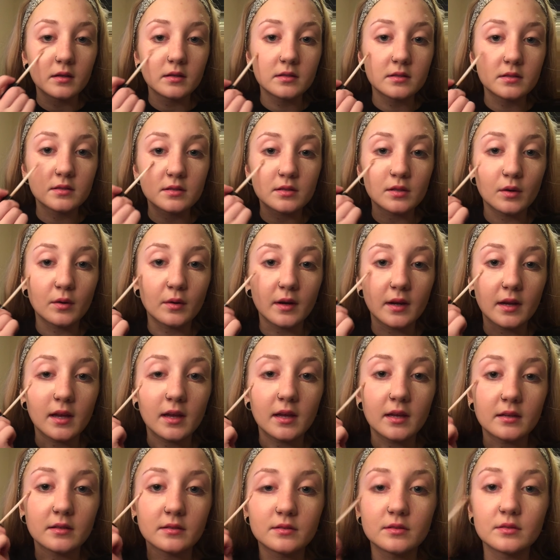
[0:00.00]
so it
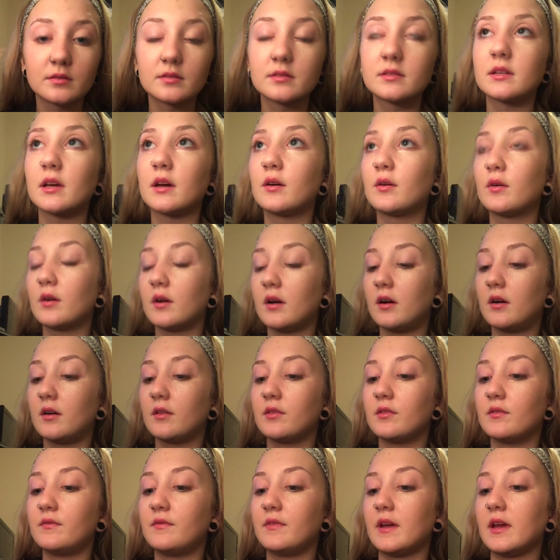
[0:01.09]
cancels out all
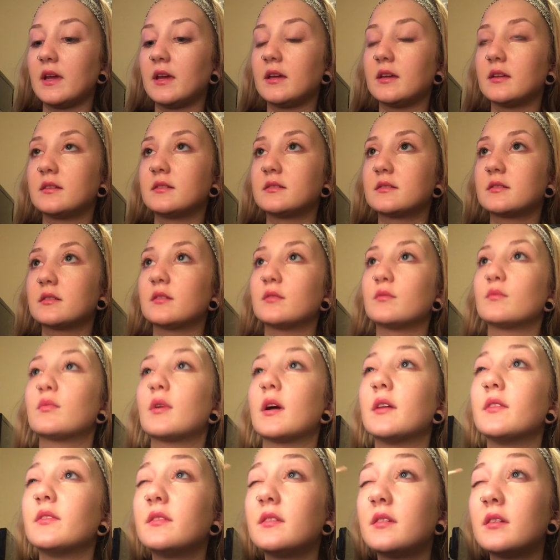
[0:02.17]
the veins and
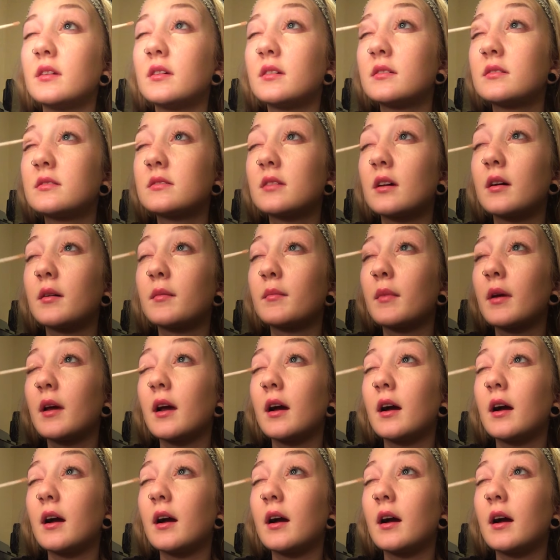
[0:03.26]
redness on my